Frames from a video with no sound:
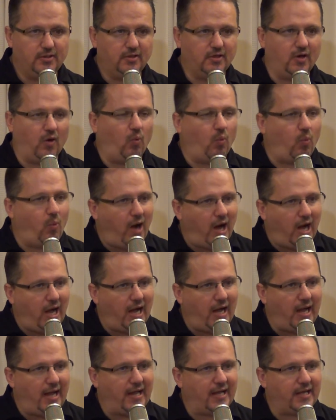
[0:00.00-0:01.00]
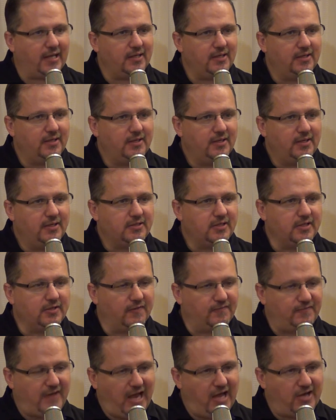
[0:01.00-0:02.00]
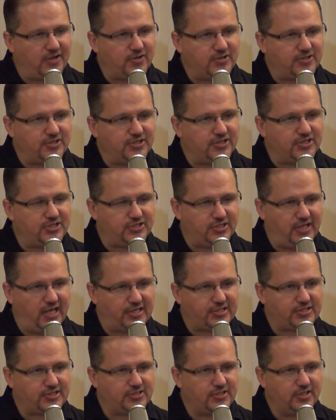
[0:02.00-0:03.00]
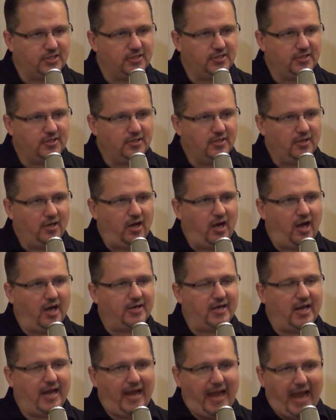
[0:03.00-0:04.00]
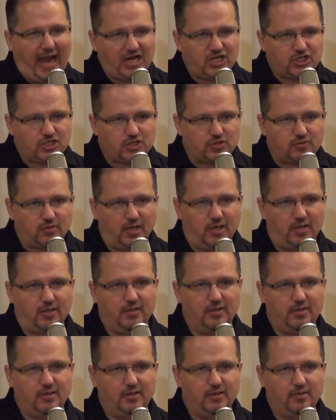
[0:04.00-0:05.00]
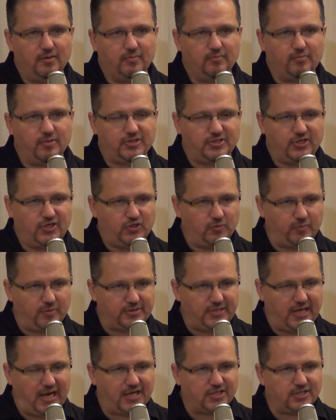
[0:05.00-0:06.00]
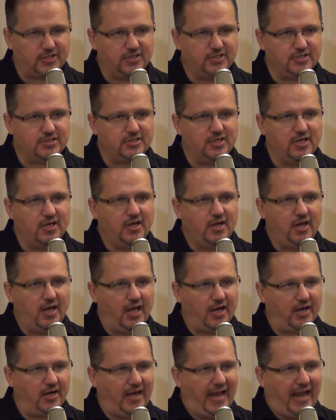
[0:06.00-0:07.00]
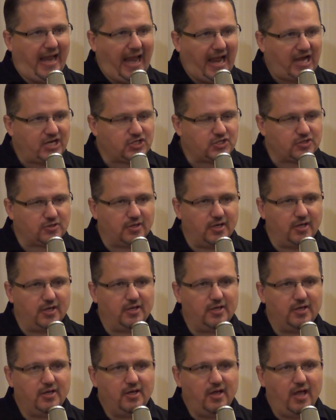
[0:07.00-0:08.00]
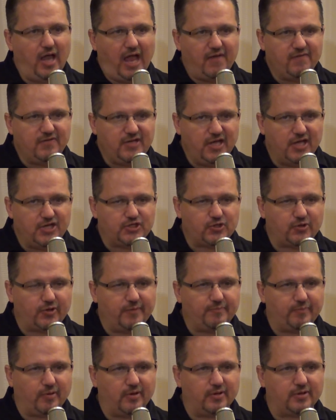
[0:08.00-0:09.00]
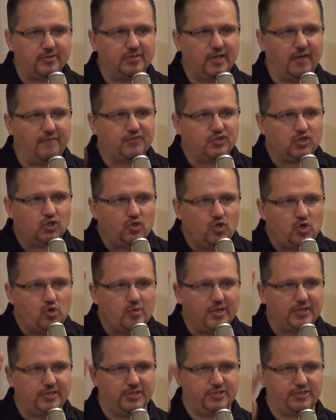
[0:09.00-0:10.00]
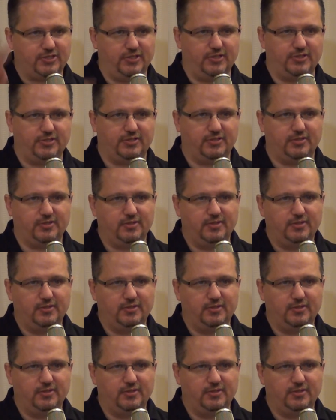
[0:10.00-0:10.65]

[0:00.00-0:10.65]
Now, why did the founders insist on extra procedural protections and an extra evidentiary burden of 2 witnesses?